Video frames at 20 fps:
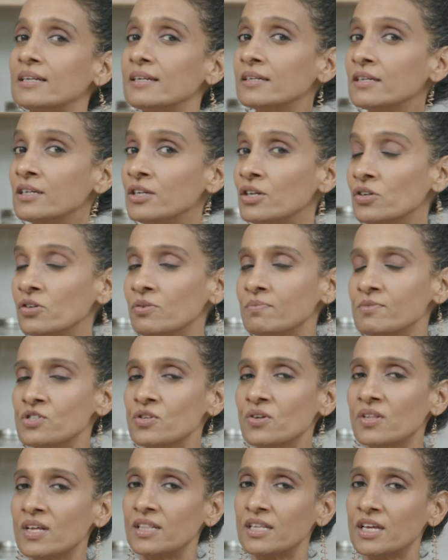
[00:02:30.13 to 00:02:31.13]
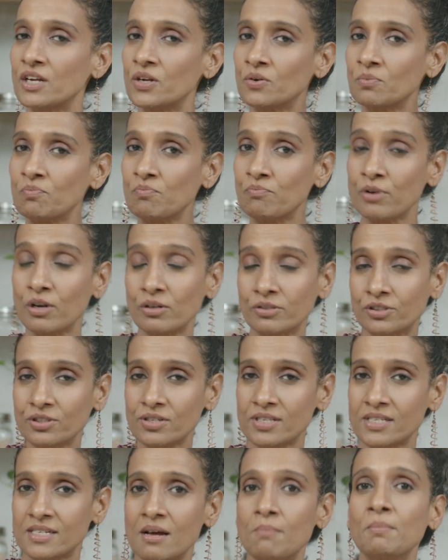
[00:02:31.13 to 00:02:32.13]
legumes so that they don't bloat
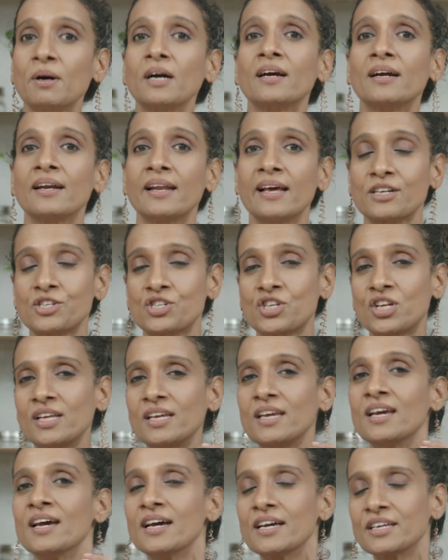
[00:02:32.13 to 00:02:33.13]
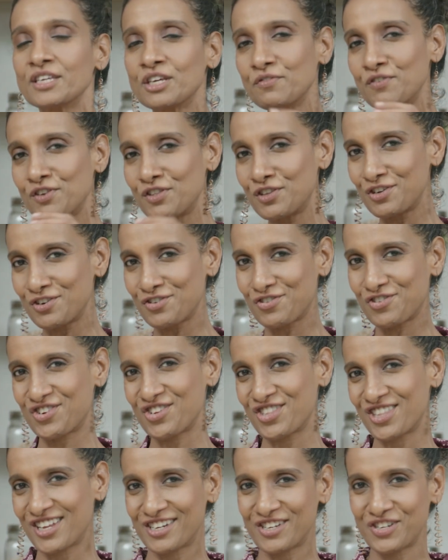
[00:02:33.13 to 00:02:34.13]
your stomach and actually give you the
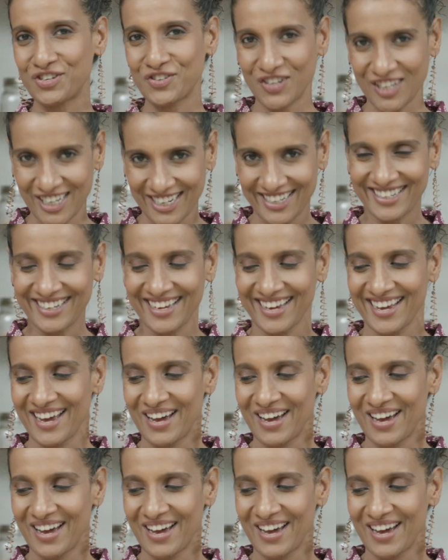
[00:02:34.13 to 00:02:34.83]
nutrition that you need.